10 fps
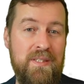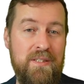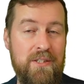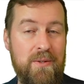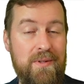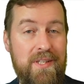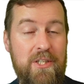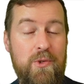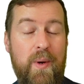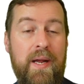So
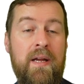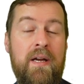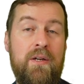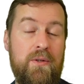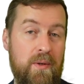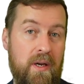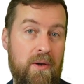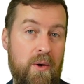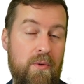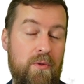this way, you can
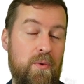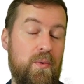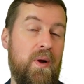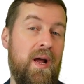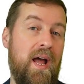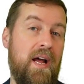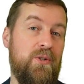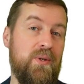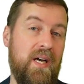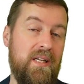go through
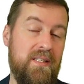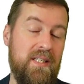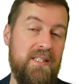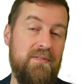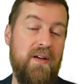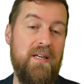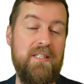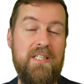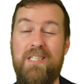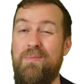and you can identify a
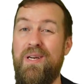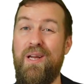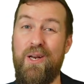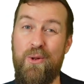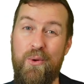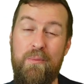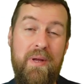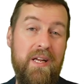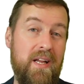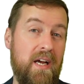system. It could
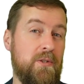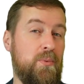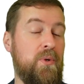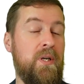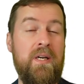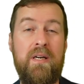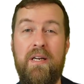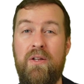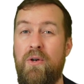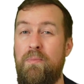be a dashboard,
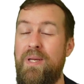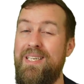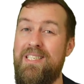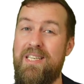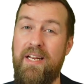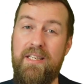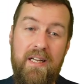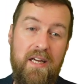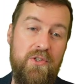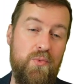it could be a
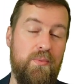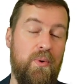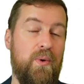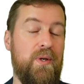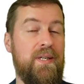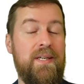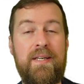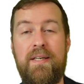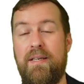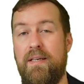standardized report,
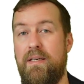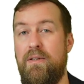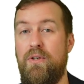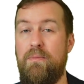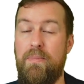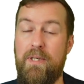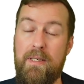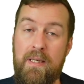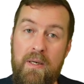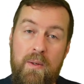it could
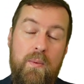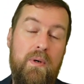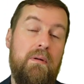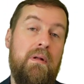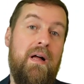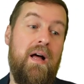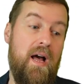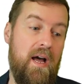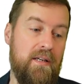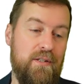be, well,
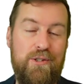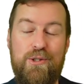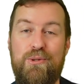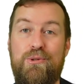a new